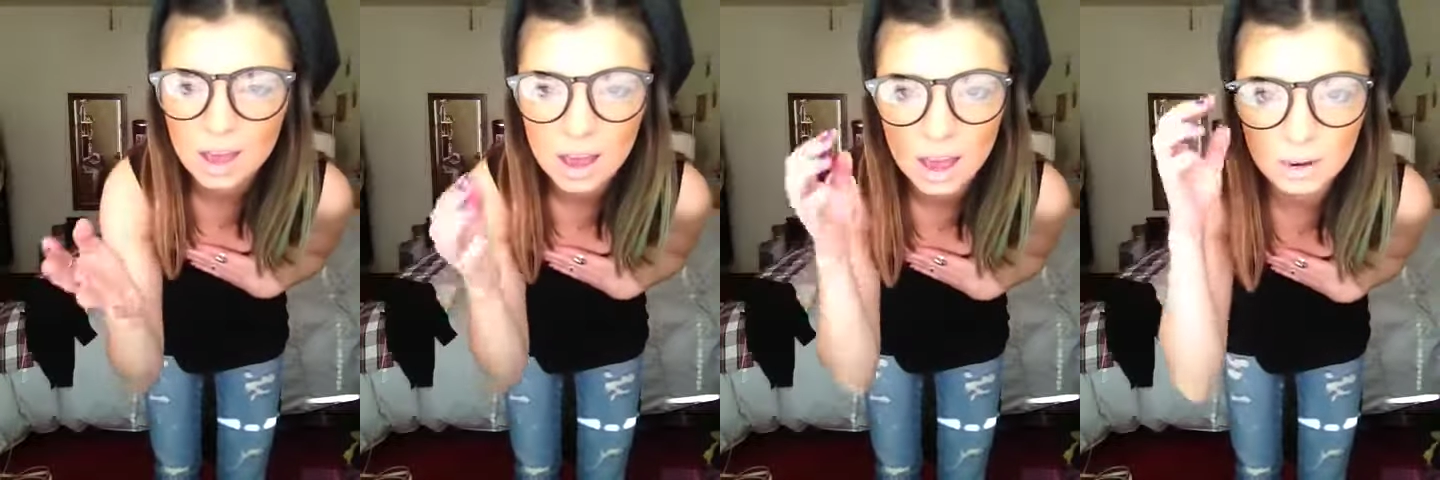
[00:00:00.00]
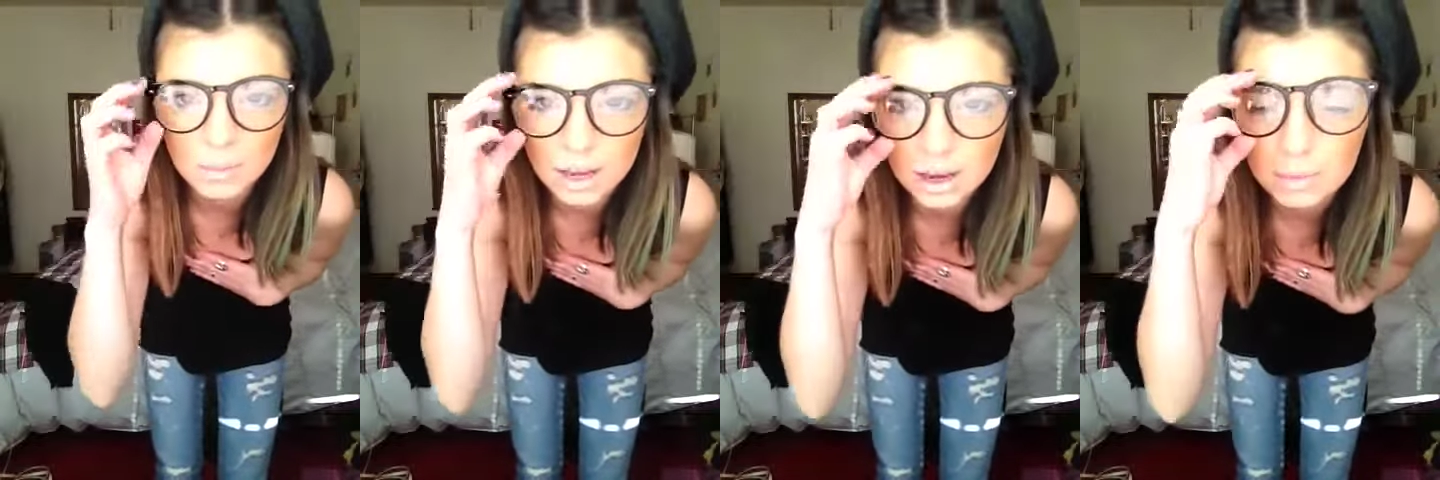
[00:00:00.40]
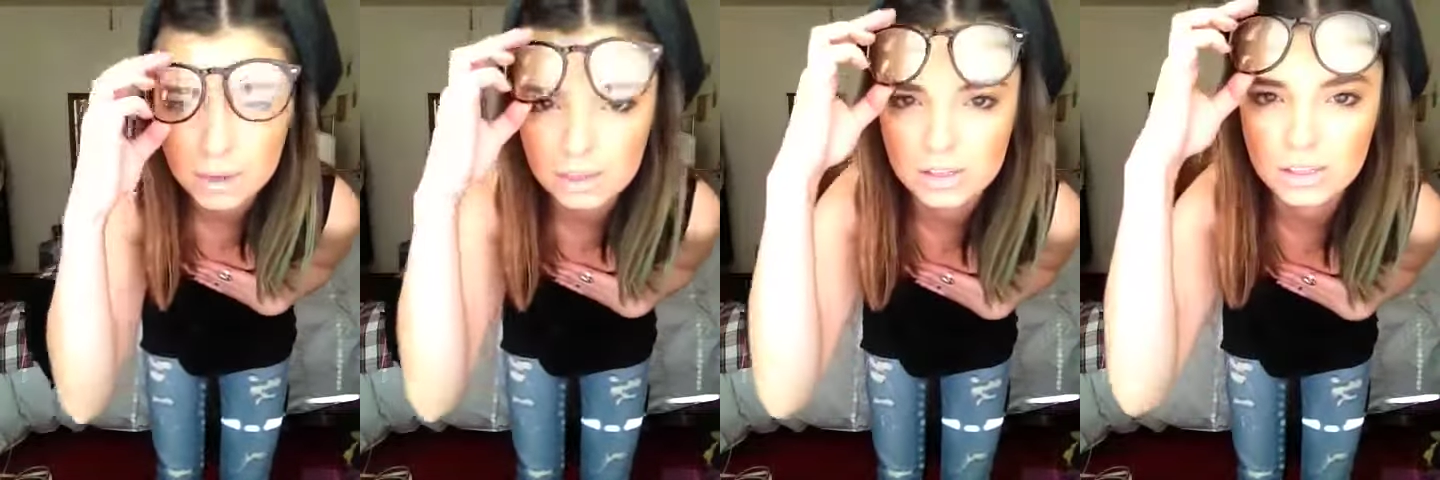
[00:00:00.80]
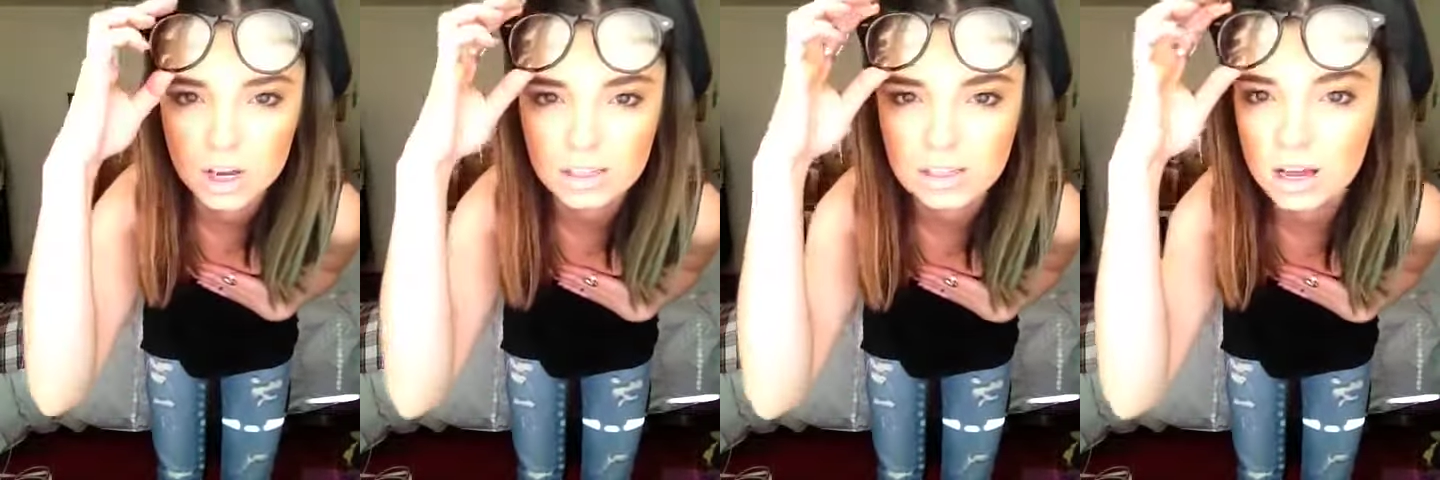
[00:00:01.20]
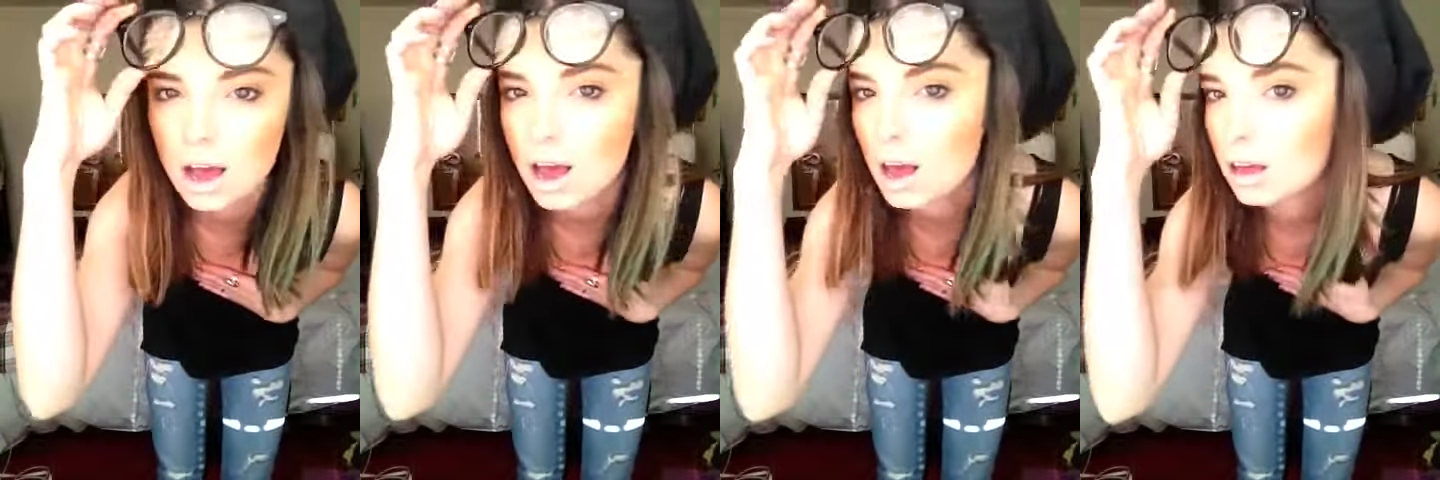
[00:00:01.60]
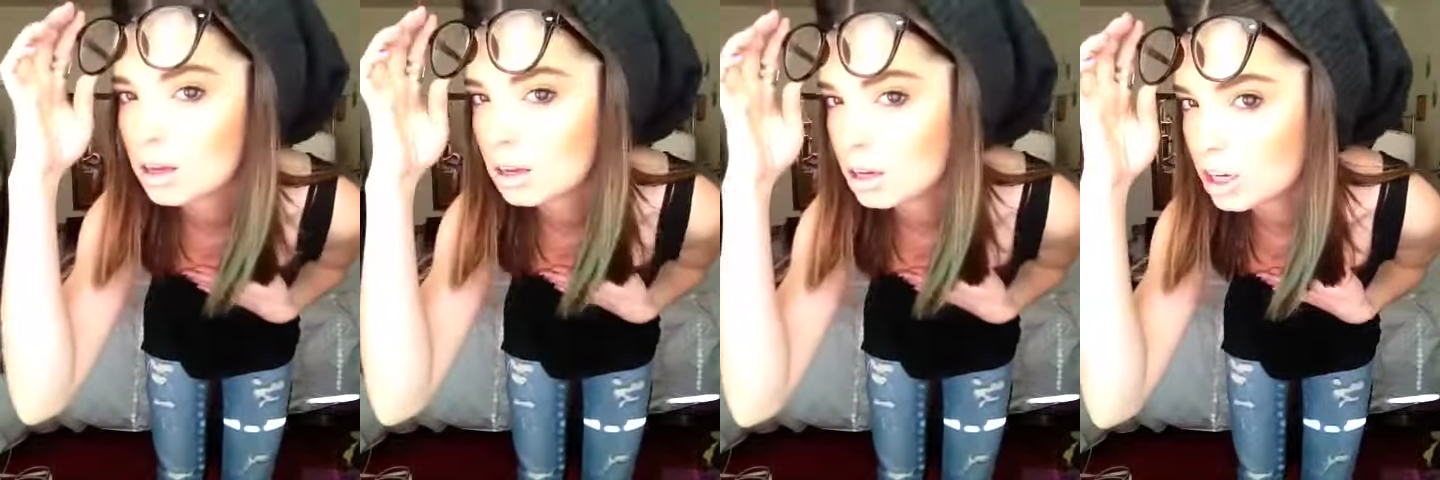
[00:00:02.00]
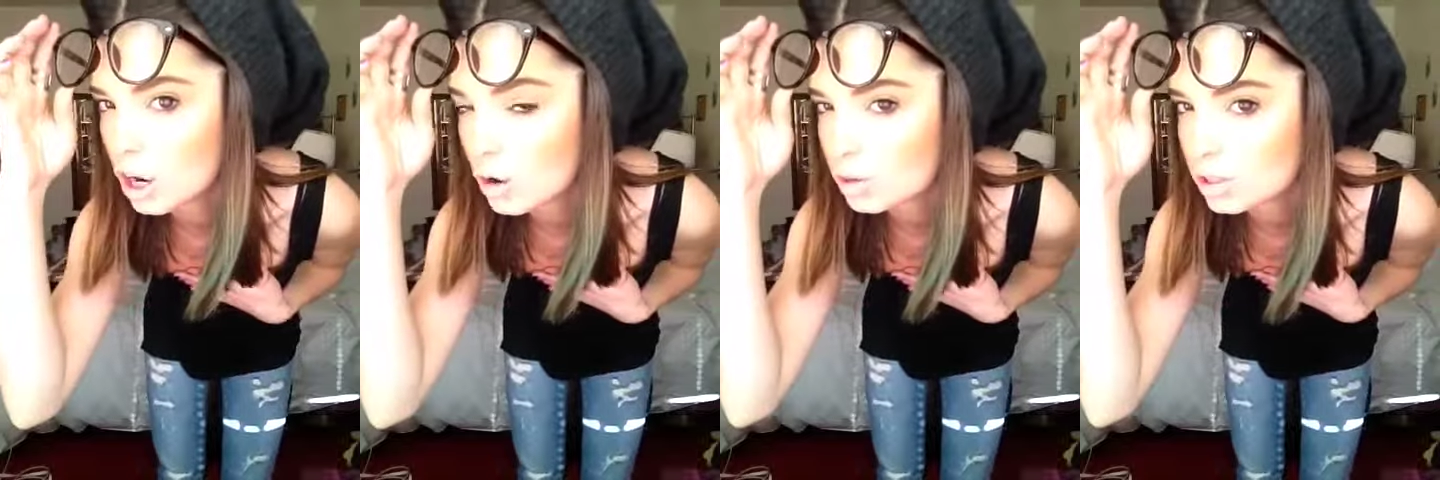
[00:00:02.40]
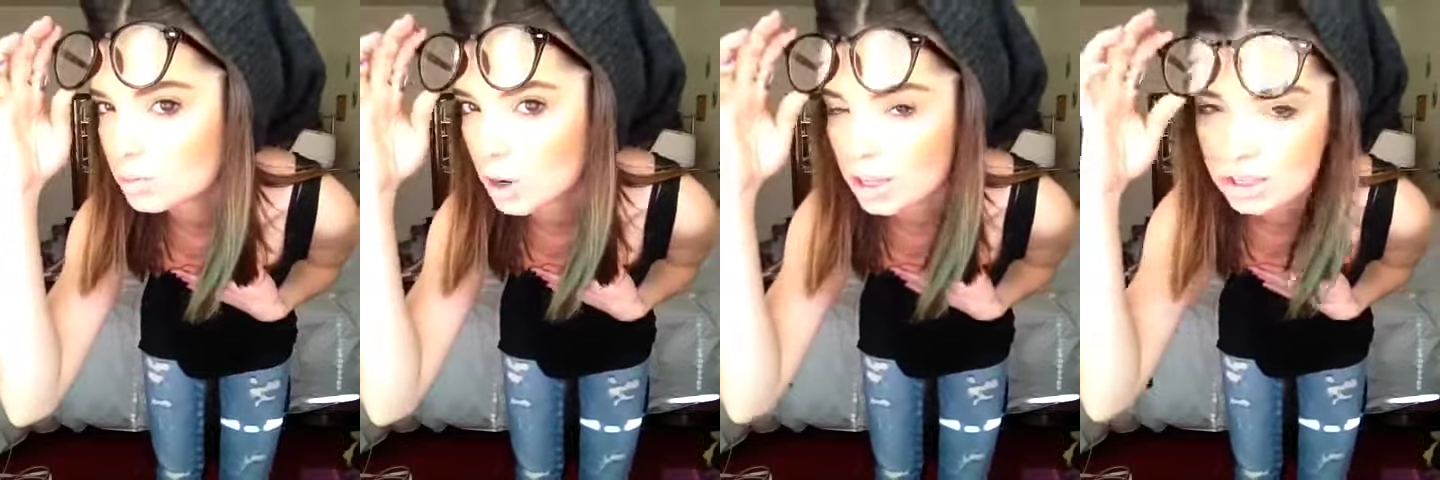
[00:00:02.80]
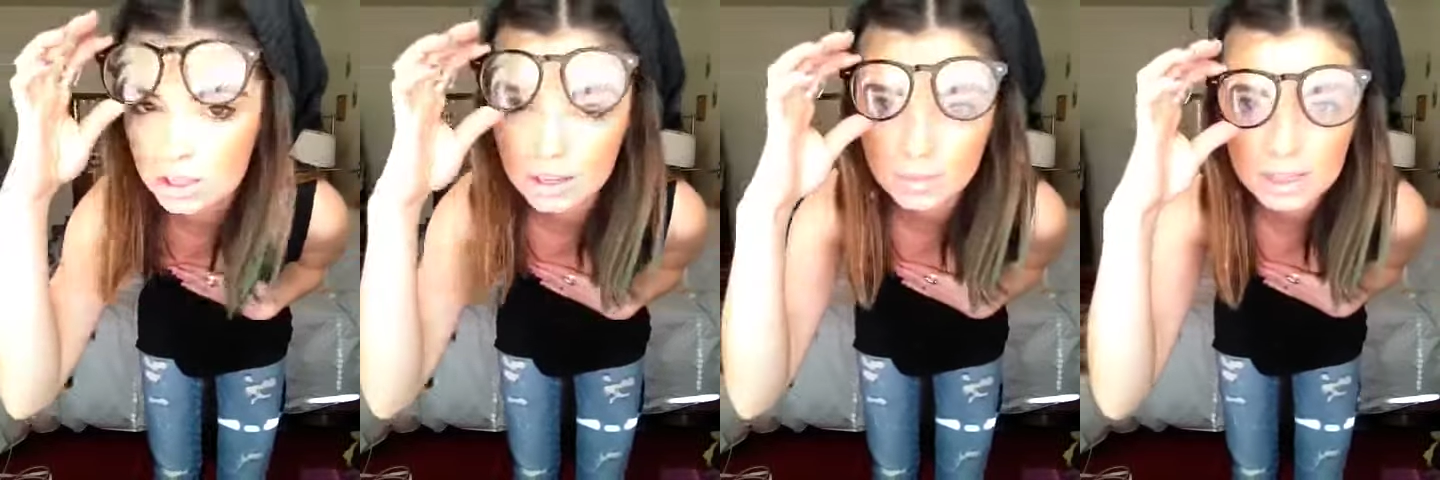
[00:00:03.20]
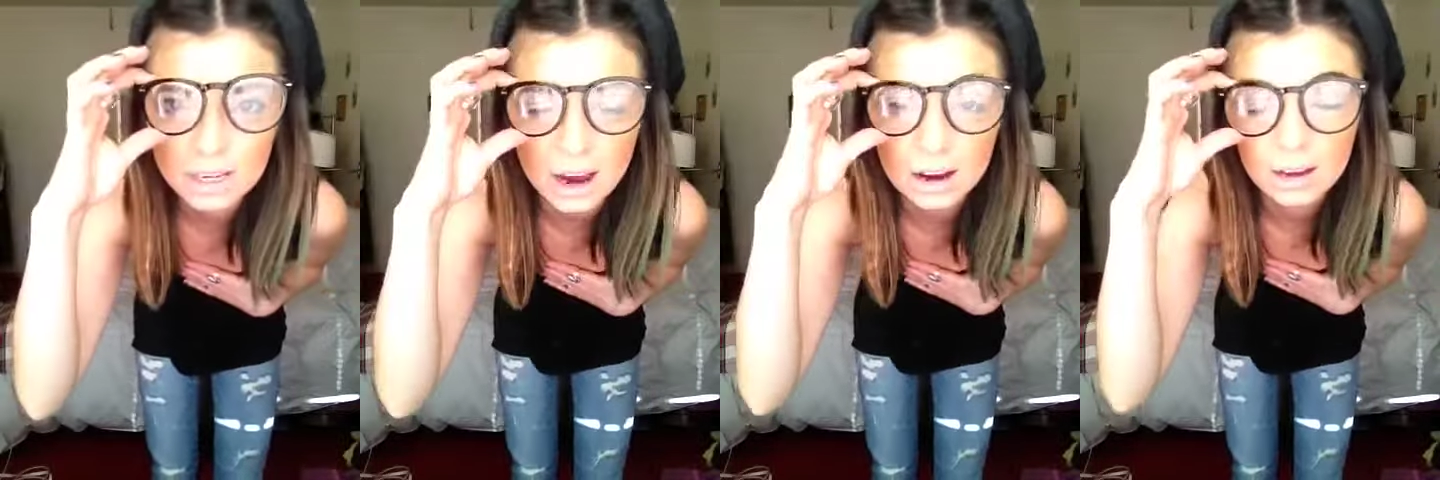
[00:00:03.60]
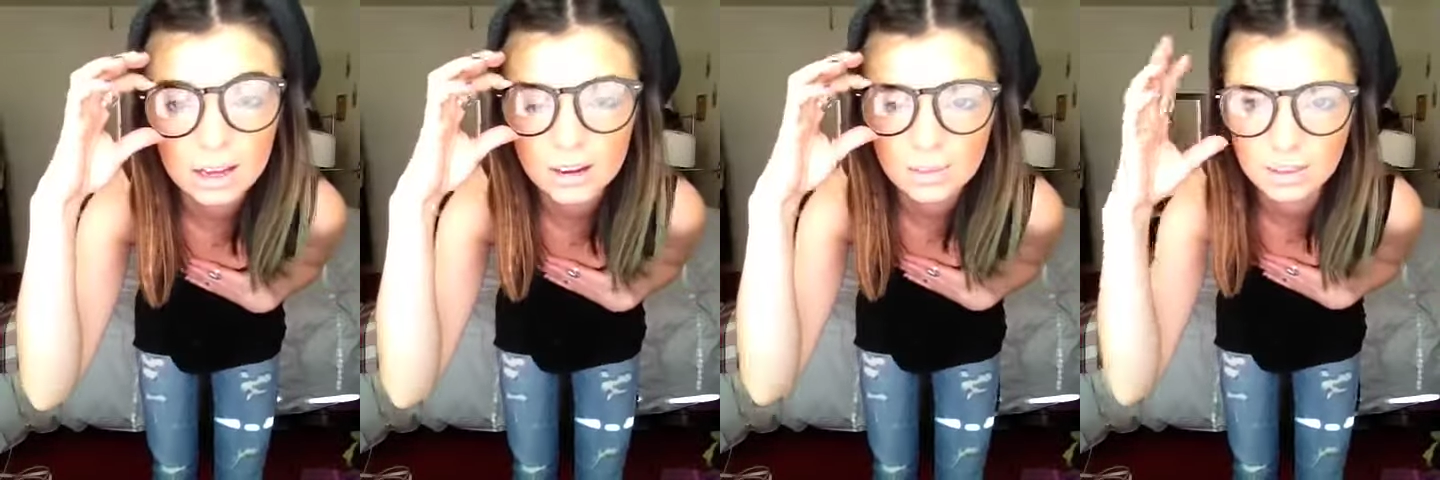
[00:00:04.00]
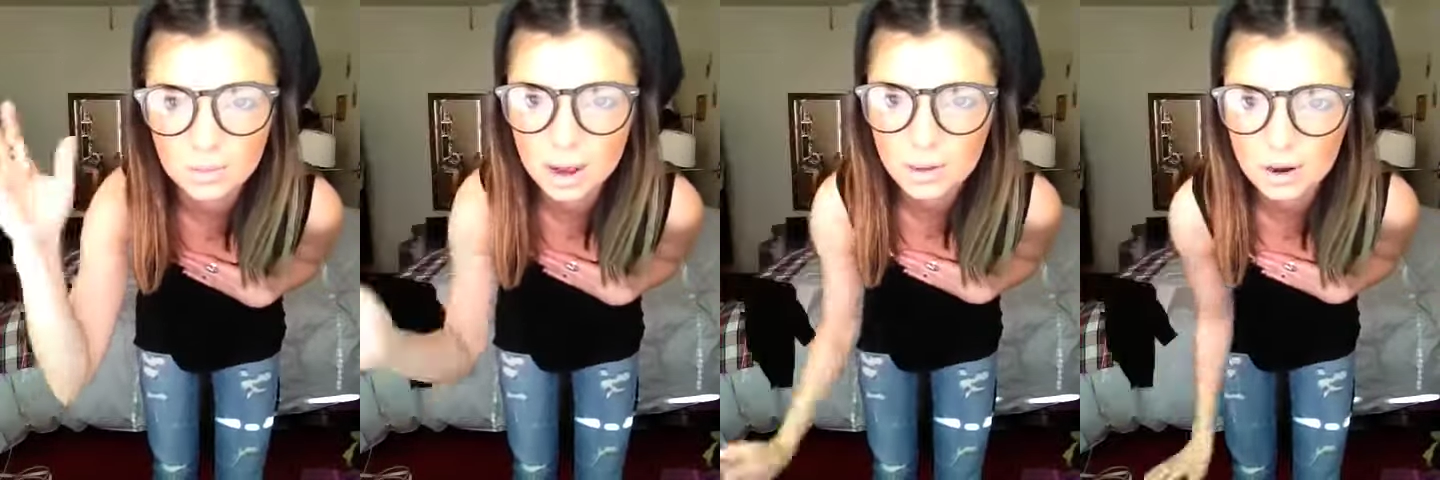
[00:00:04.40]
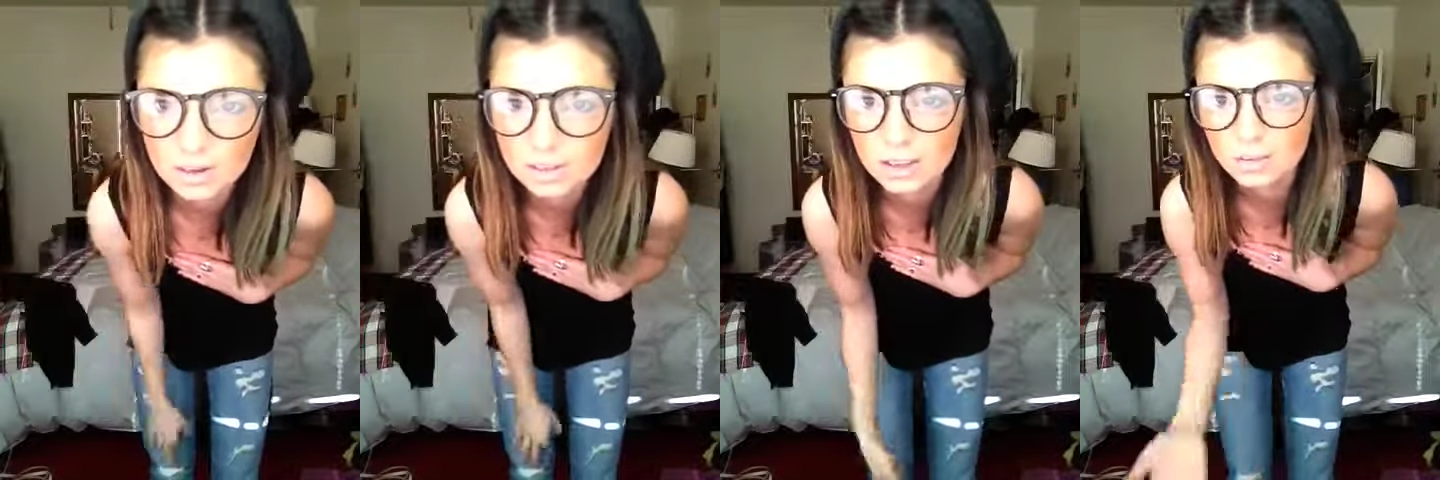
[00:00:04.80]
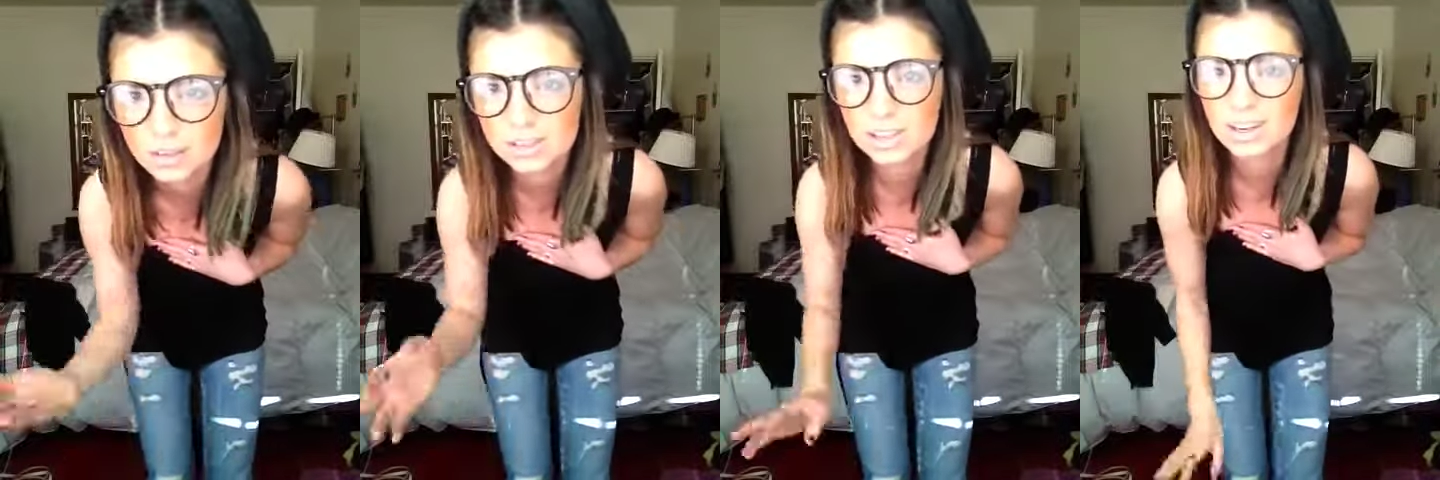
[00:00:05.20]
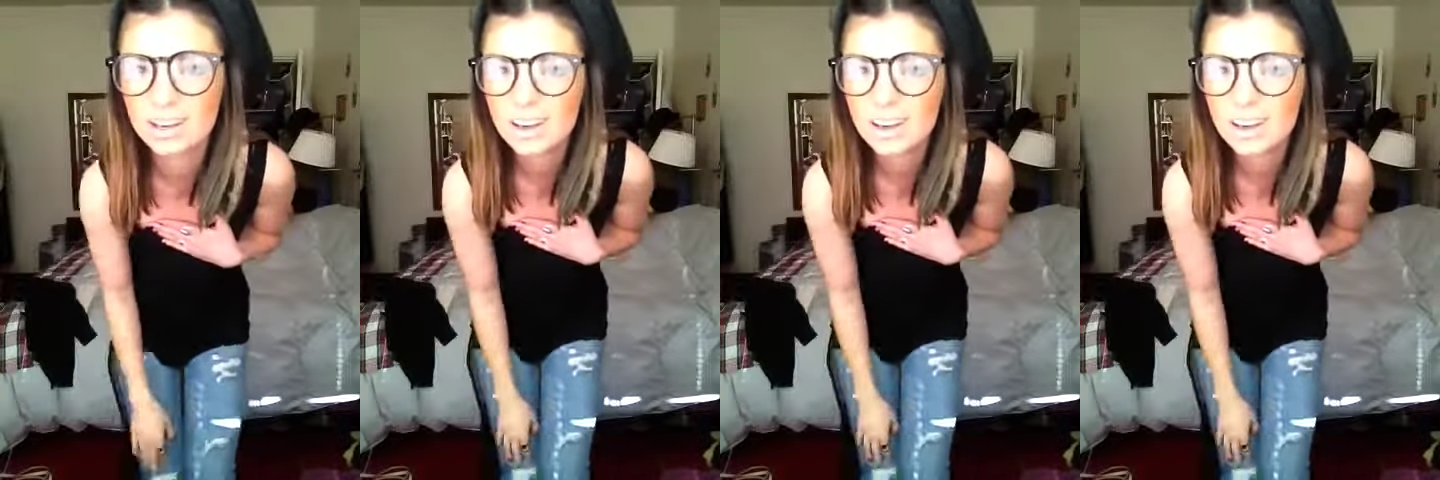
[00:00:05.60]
and makeup is just, uh, you know, some bronzer and mascara, and I filled in my eyebrows, obviously.